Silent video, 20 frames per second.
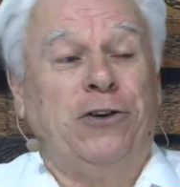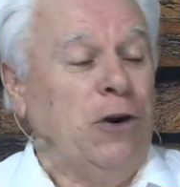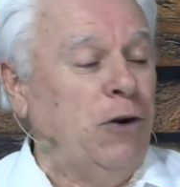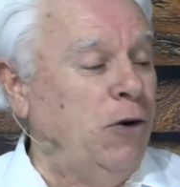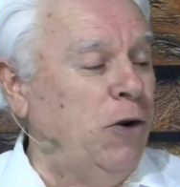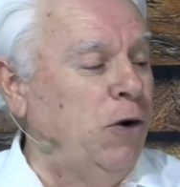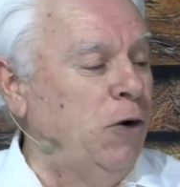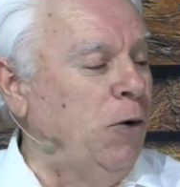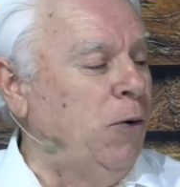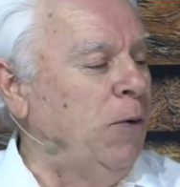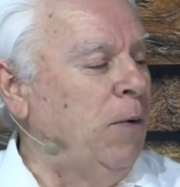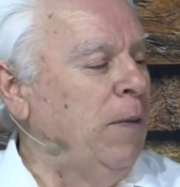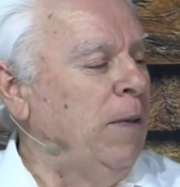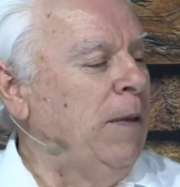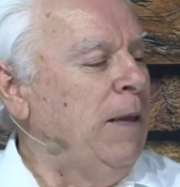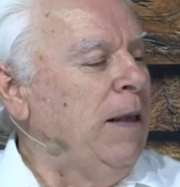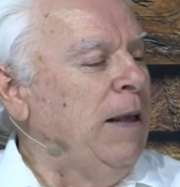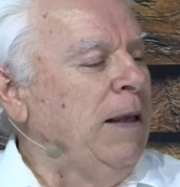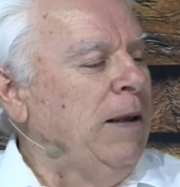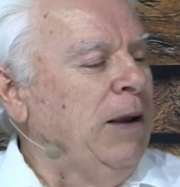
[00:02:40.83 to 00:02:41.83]
to do.
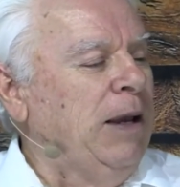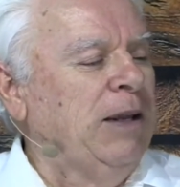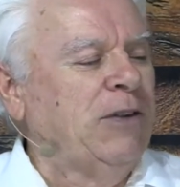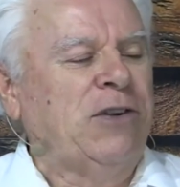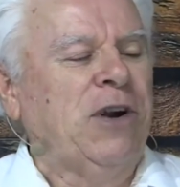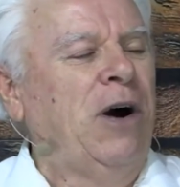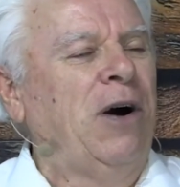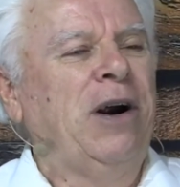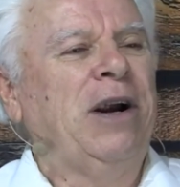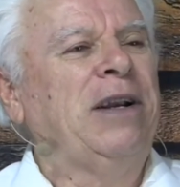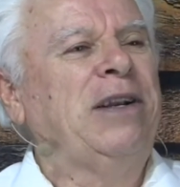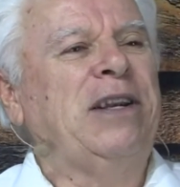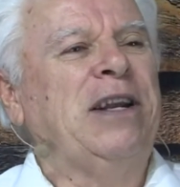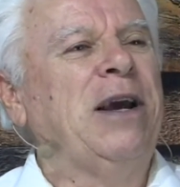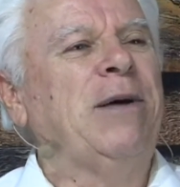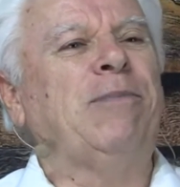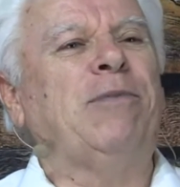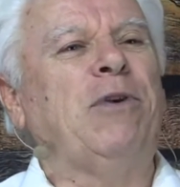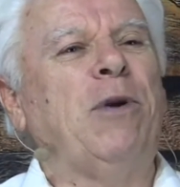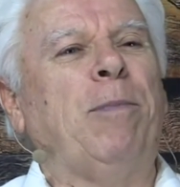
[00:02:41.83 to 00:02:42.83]
It's our
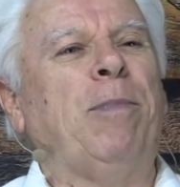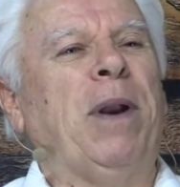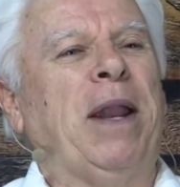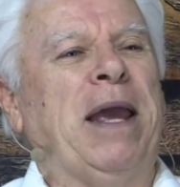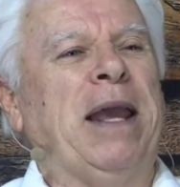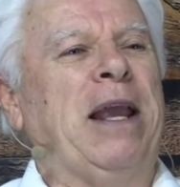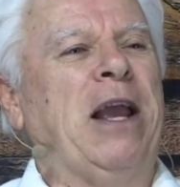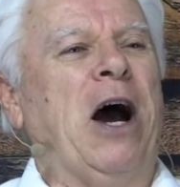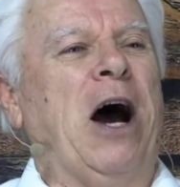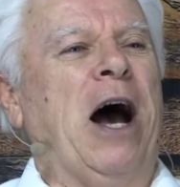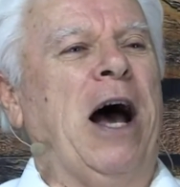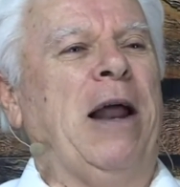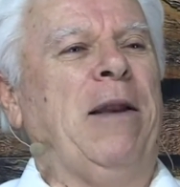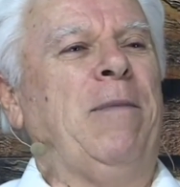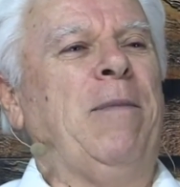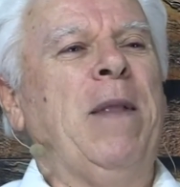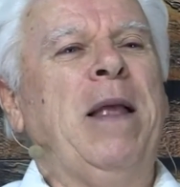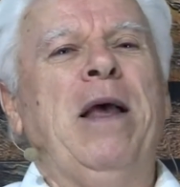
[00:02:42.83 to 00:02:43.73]
attempt to play God.